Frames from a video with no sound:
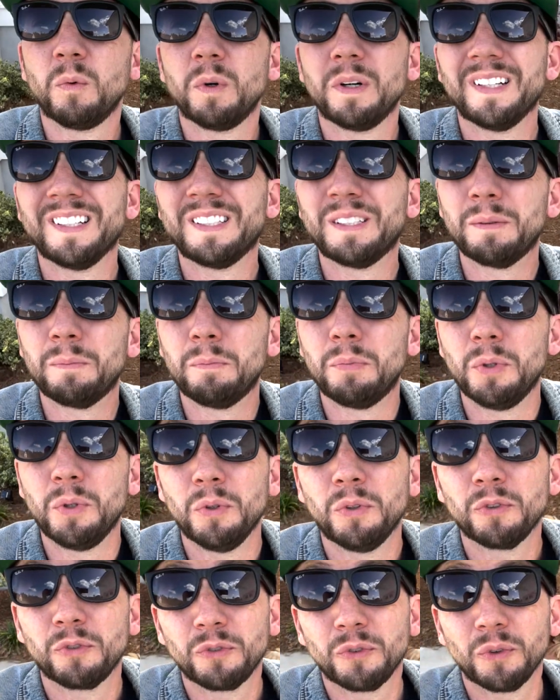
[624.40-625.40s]
But it's a
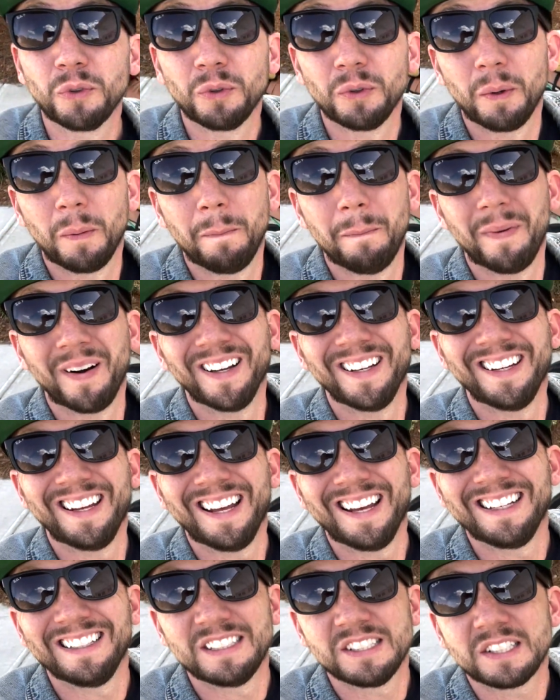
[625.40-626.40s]
beautiful
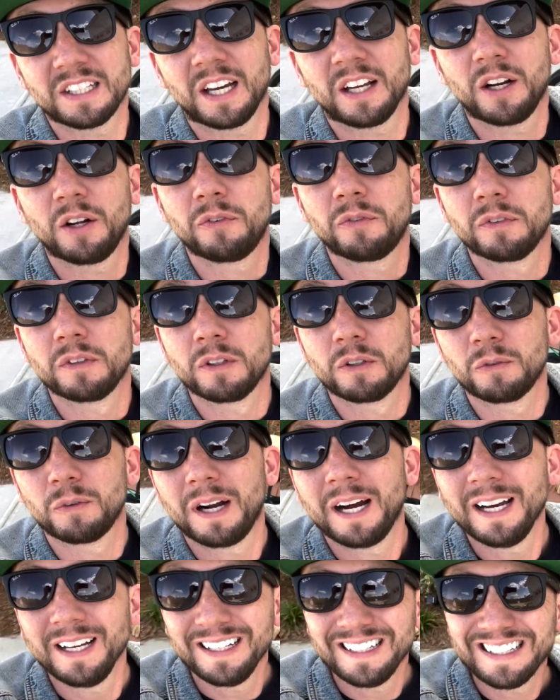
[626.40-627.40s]
Monday. Just got off a little
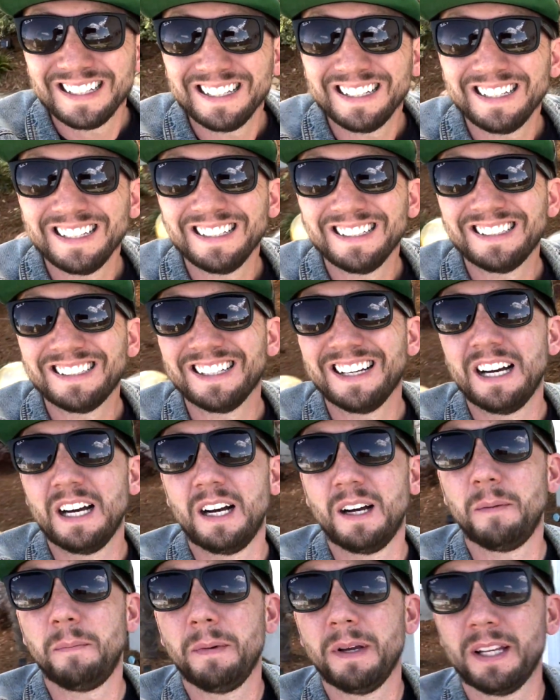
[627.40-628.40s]
ride. It is,
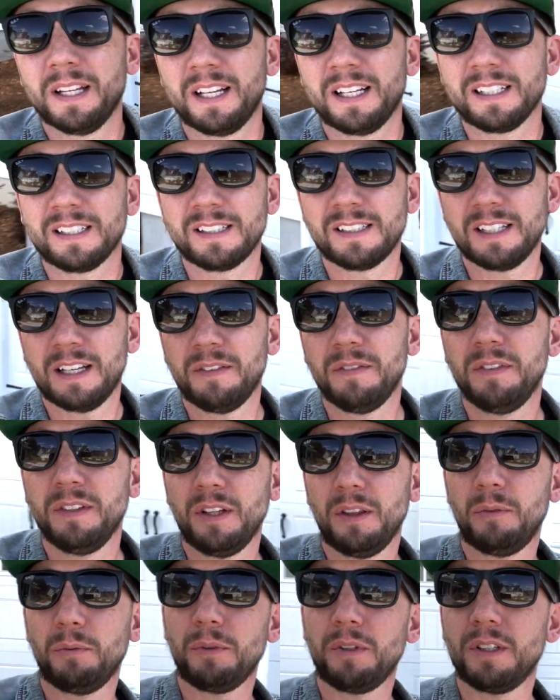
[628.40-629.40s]
man, like
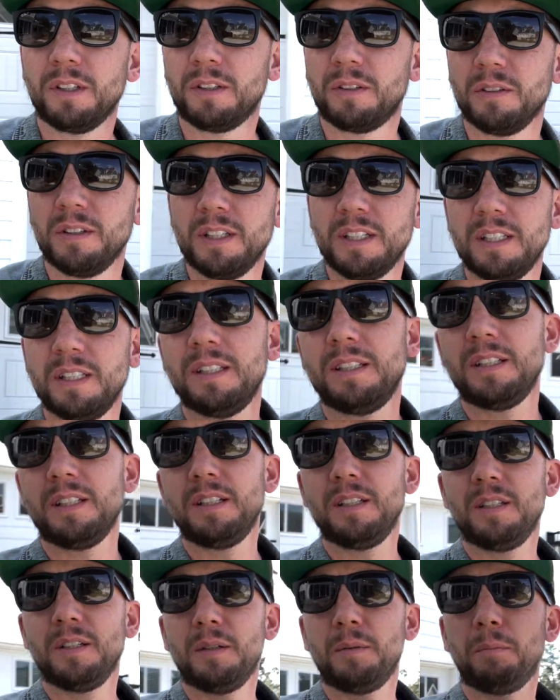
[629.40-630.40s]
73 degrees,
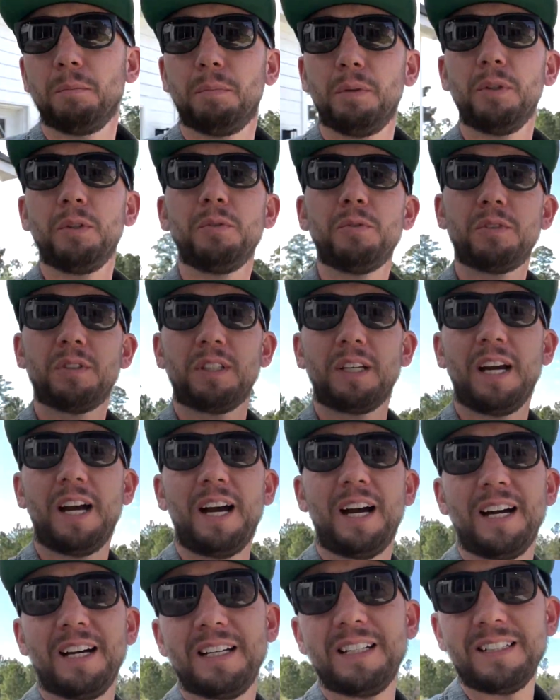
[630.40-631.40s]
blue
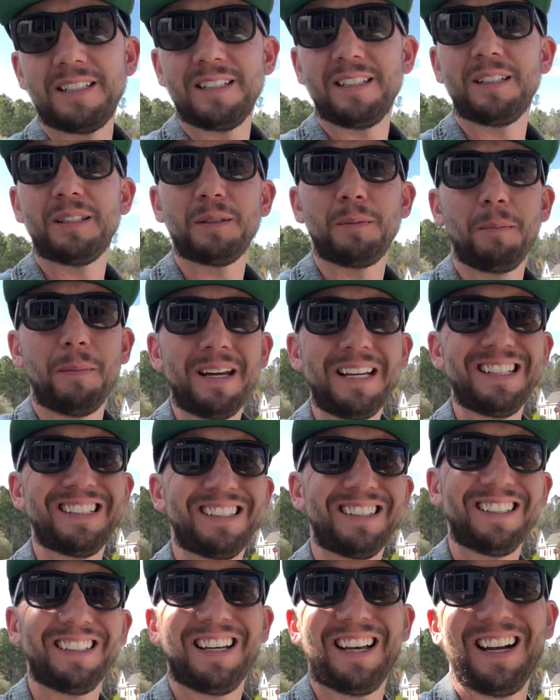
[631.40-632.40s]
skies. It was
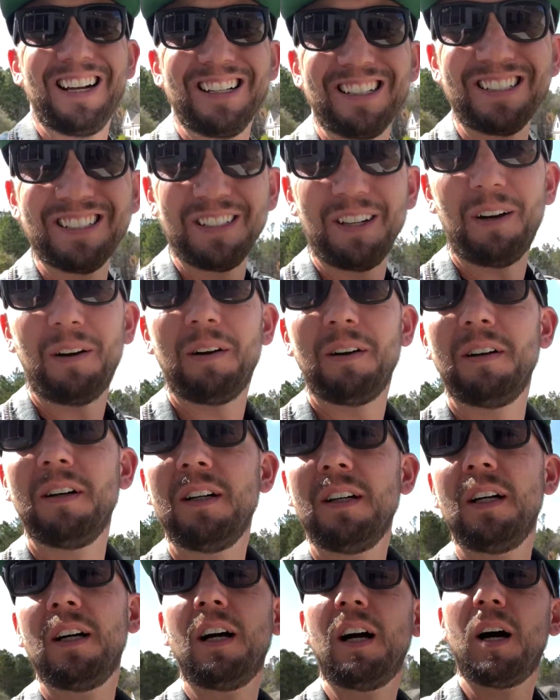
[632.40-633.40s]
amazing, and I saw on
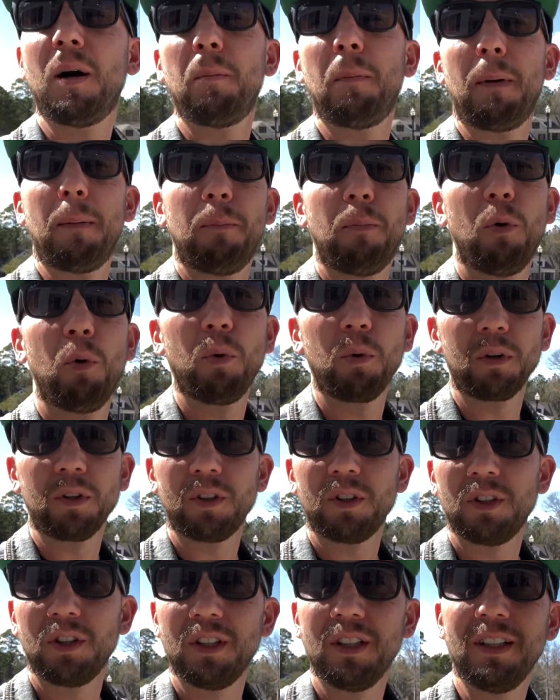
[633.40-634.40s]
my porch
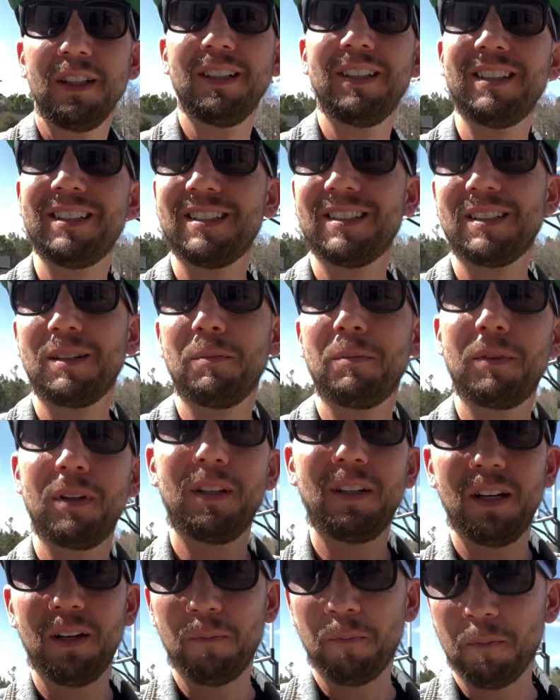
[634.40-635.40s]

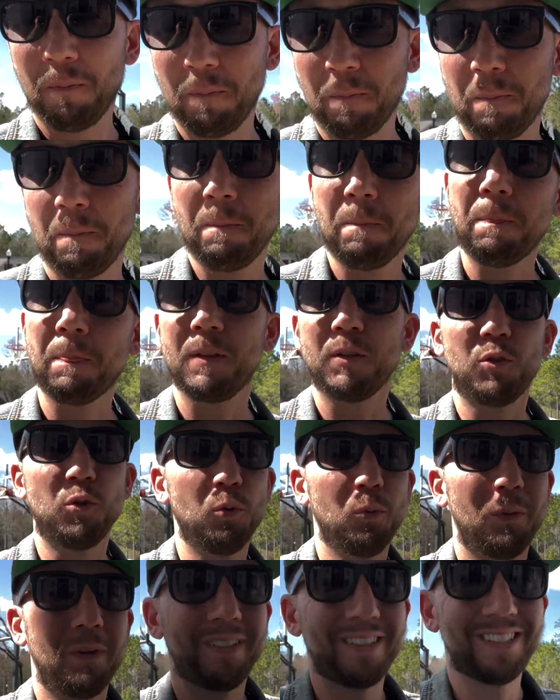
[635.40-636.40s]
something that you
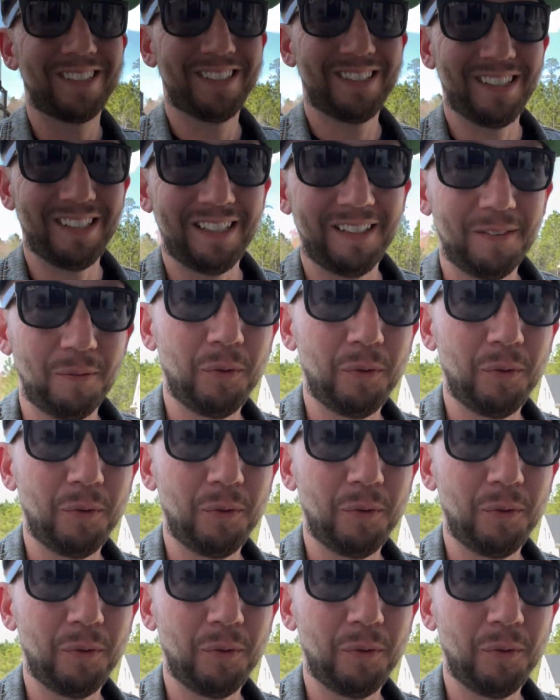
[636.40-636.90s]
want to see.